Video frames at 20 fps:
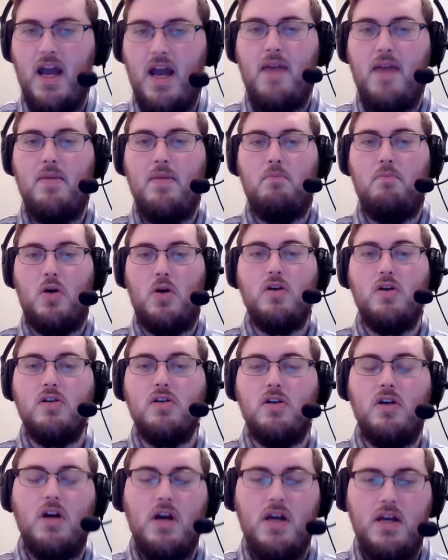and the
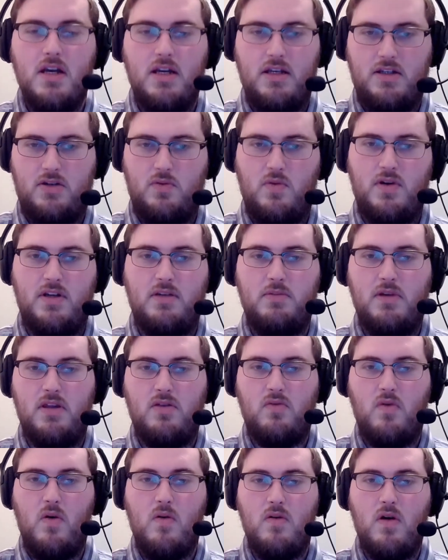burden is going to be
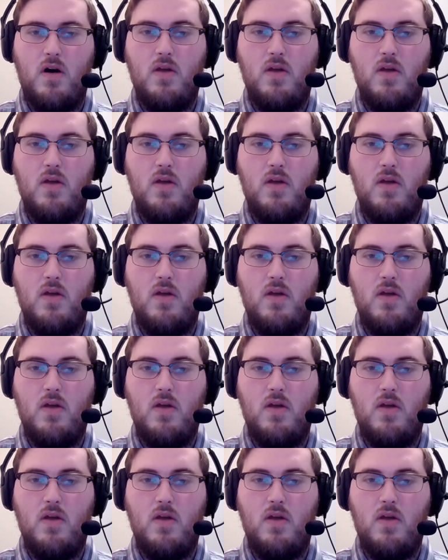thrown